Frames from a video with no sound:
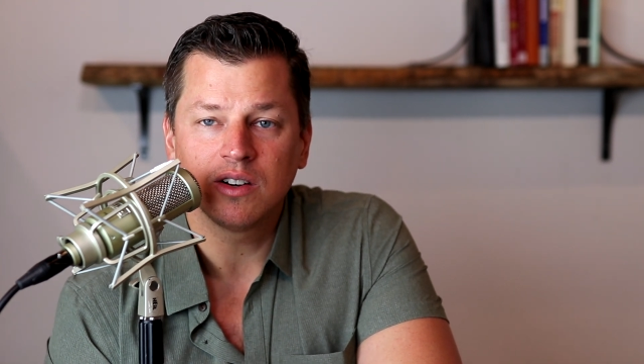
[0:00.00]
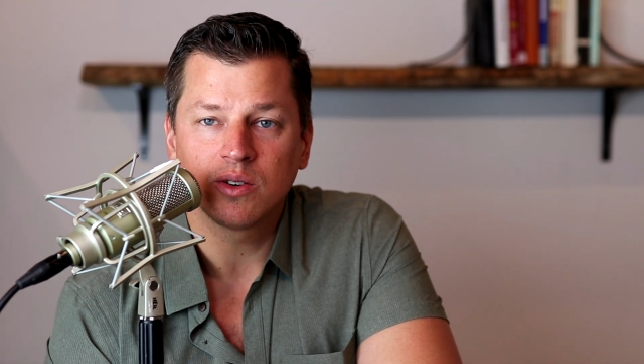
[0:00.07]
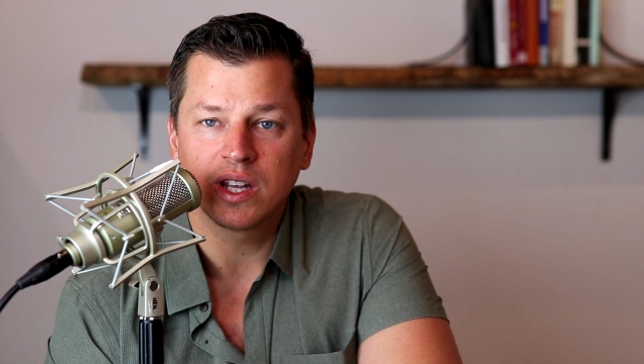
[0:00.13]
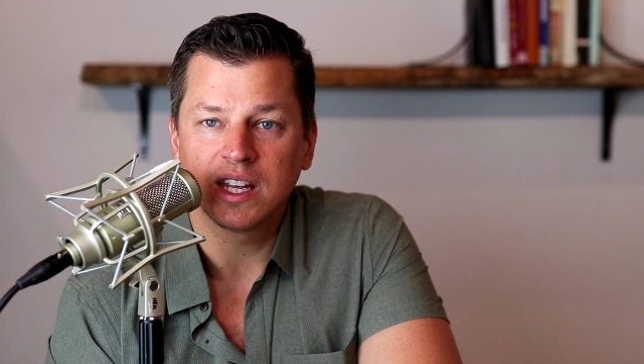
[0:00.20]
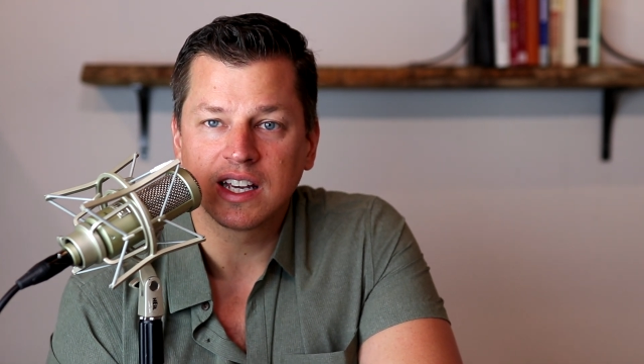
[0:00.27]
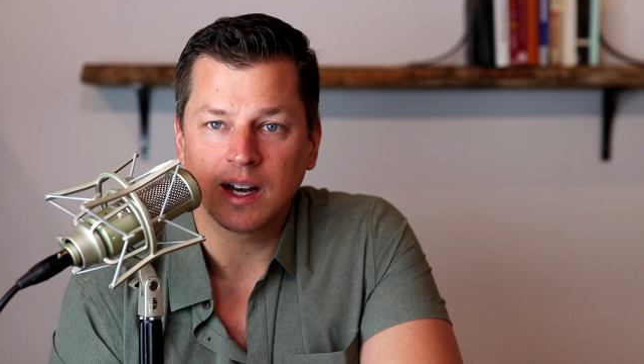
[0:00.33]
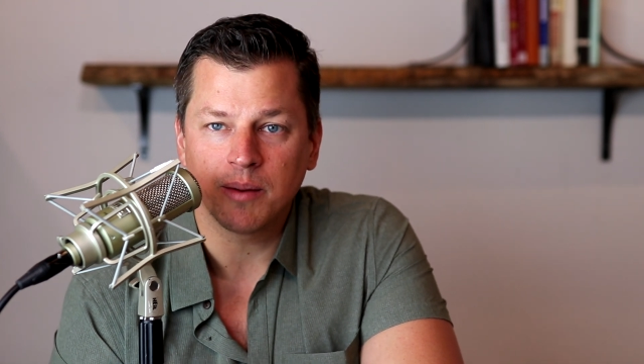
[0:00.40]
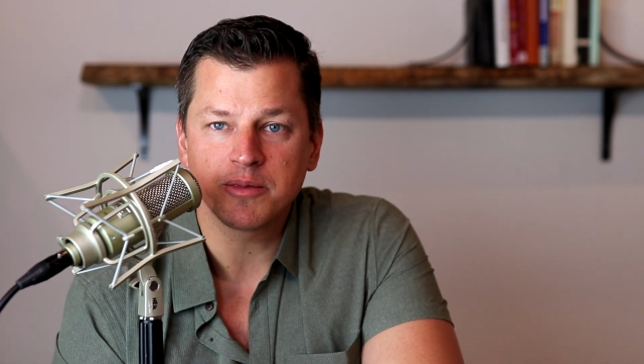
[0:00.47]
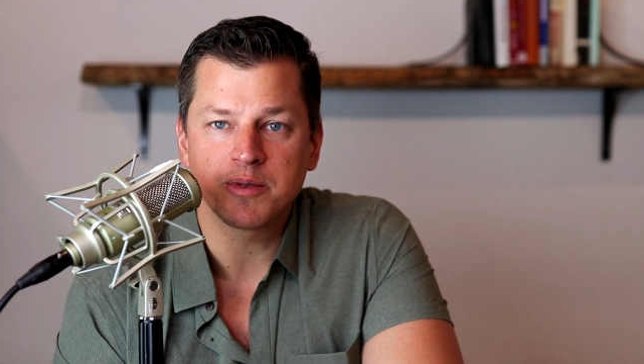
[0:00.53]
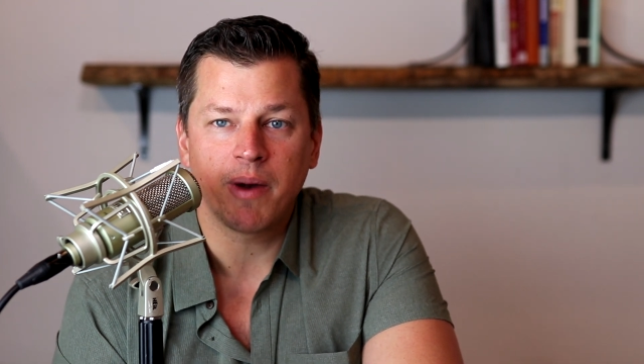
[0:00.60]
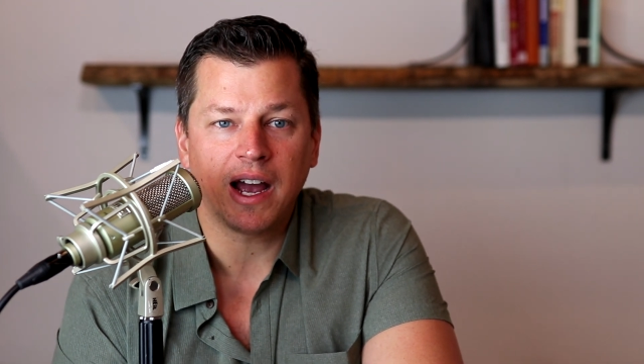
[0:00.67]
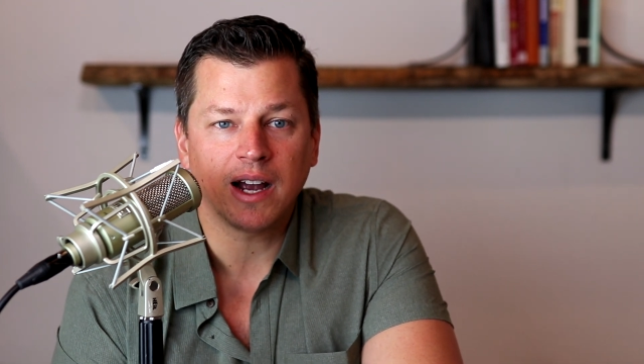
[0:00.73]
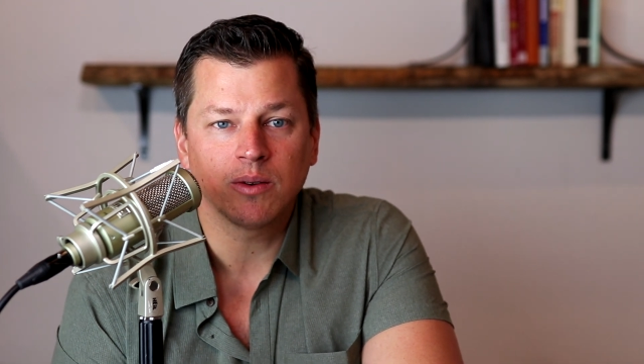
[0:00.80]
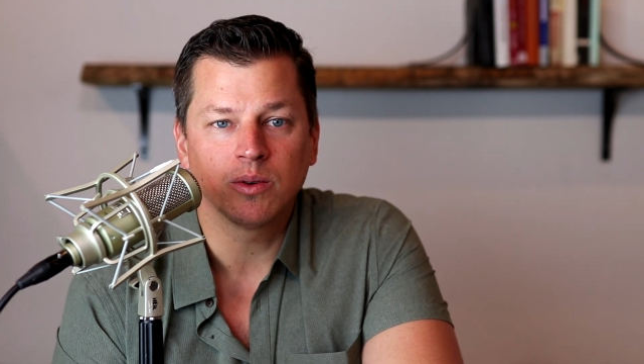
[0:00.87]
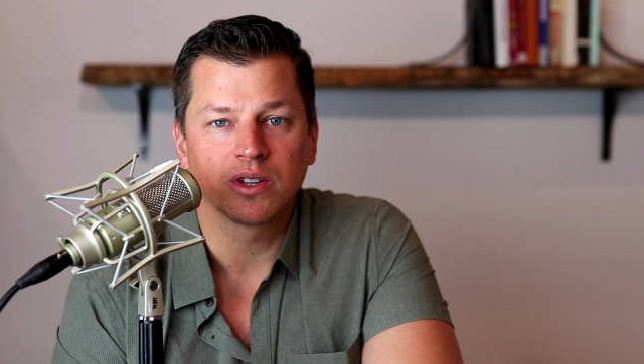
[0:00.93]
he comes
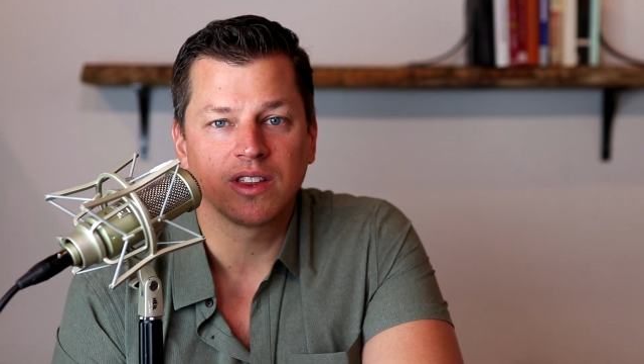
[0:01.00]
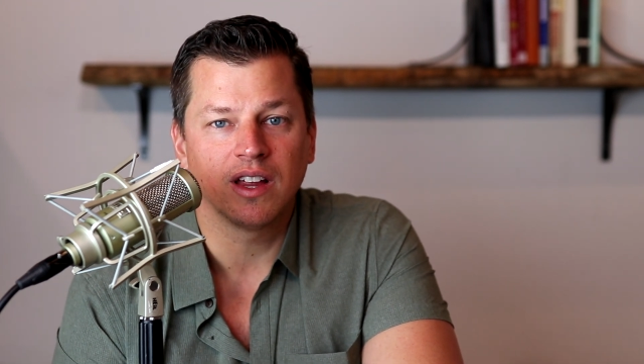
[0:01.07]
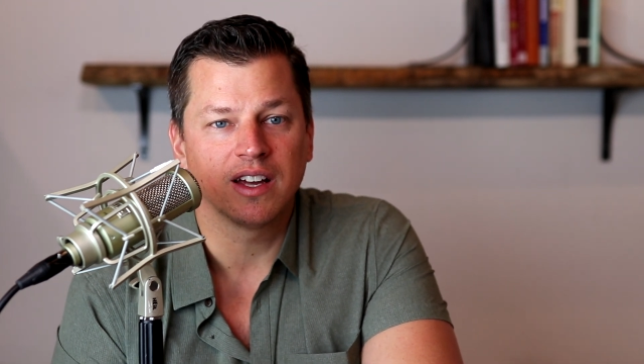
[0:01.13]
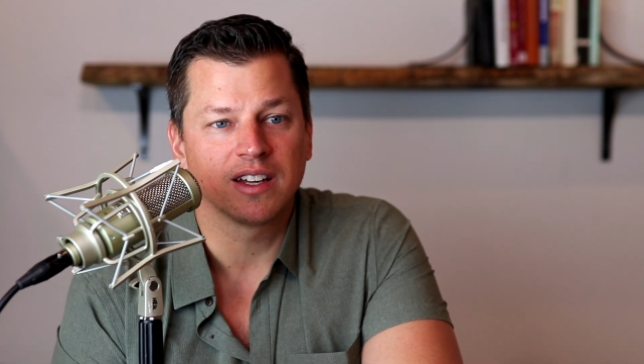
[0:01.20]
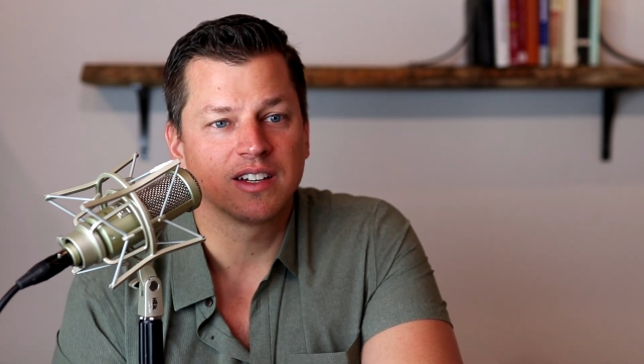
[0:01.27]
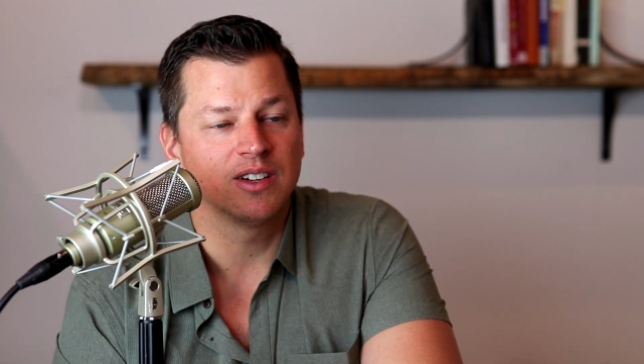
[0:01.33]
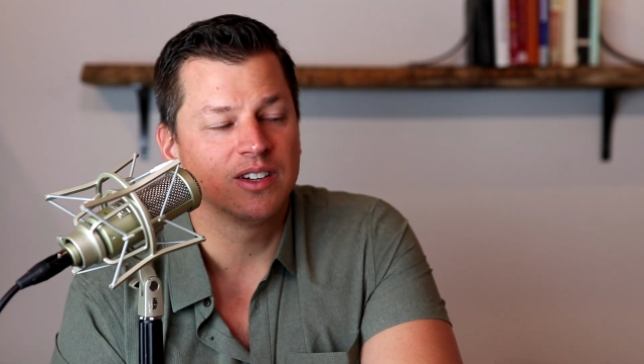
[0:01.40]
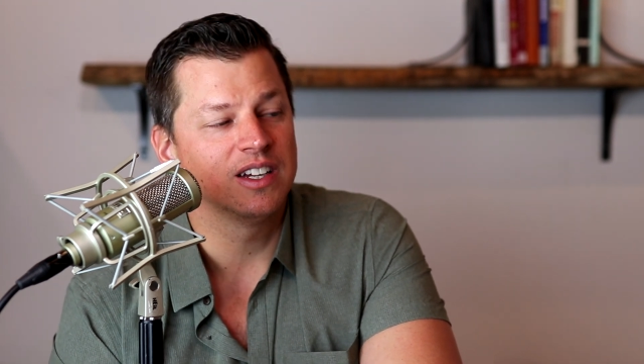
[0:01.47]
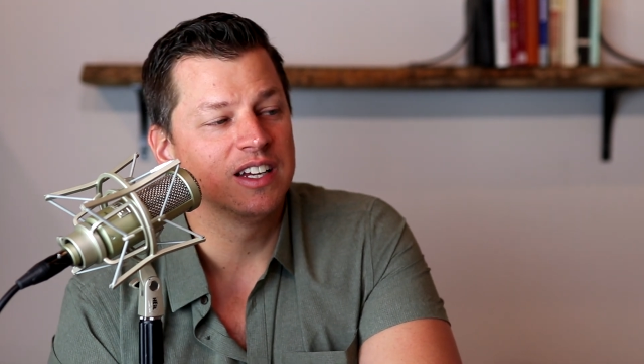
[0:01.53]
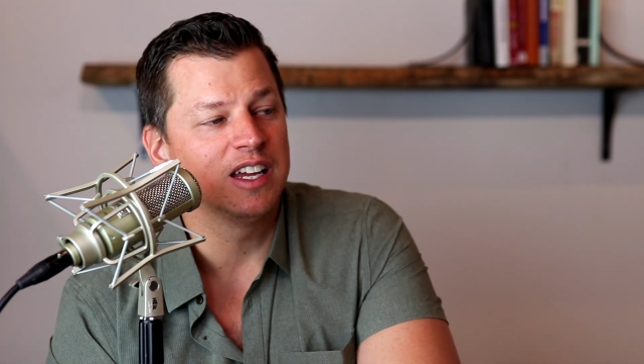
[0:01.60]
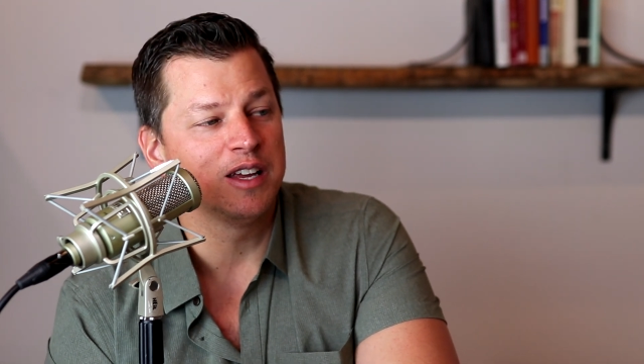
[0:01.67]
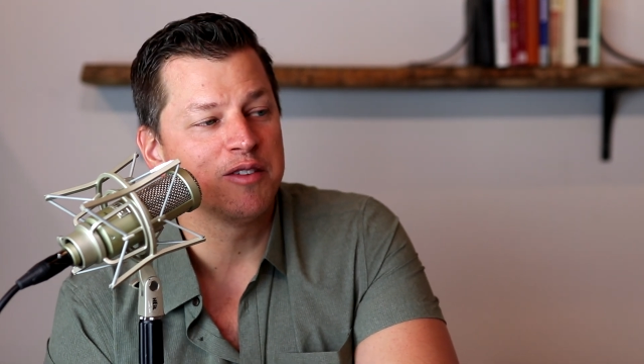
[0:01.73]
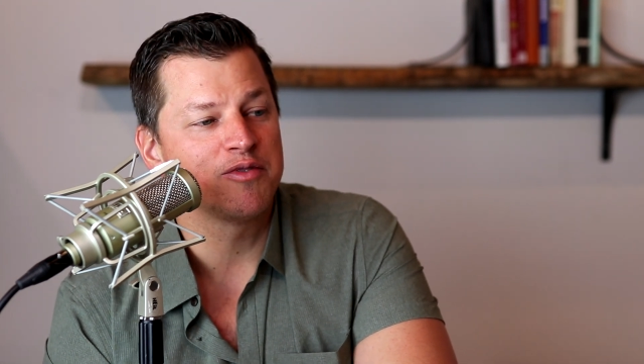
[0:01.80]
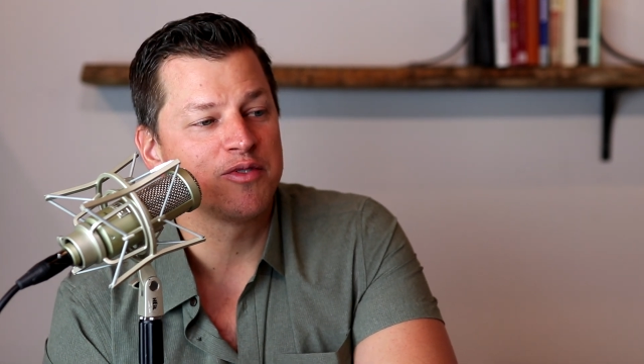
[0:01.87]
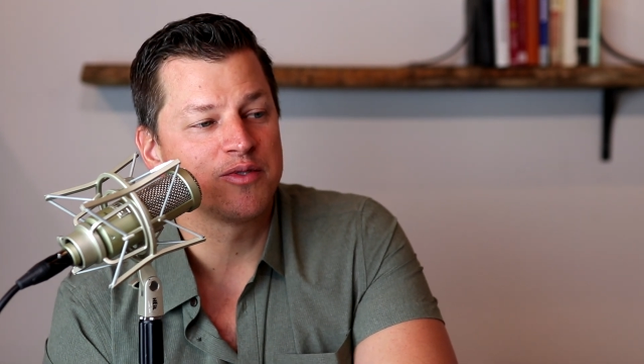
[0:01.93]
back with like,
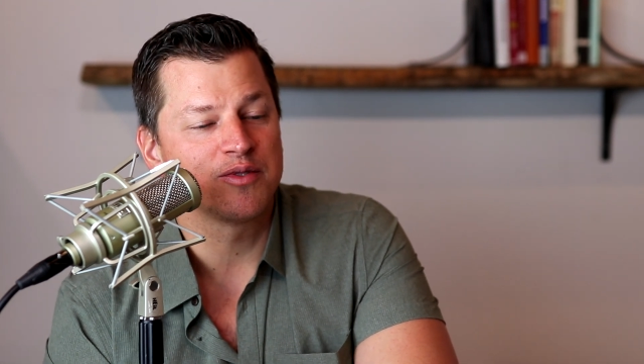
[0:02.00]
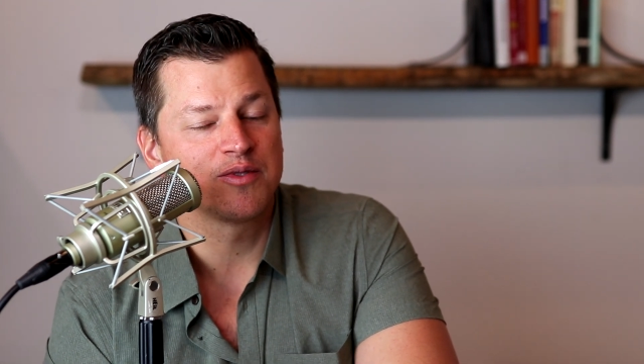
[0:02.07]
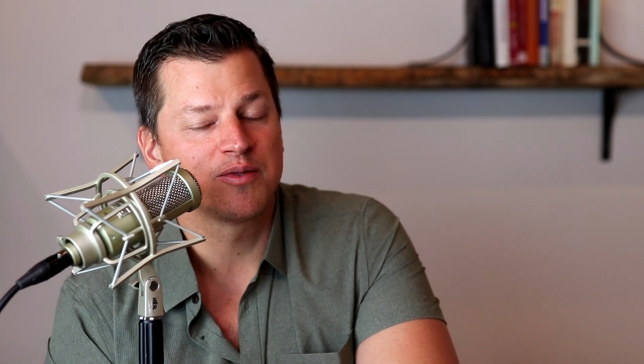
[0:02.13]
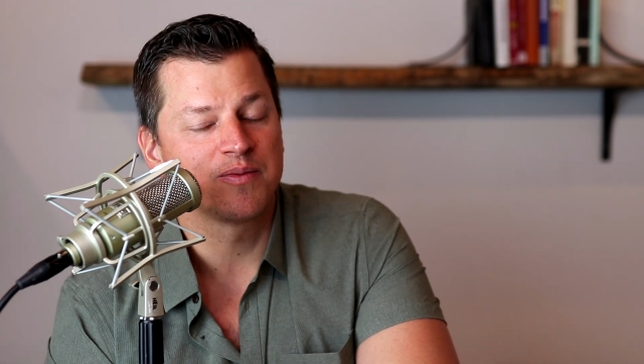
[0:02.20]
if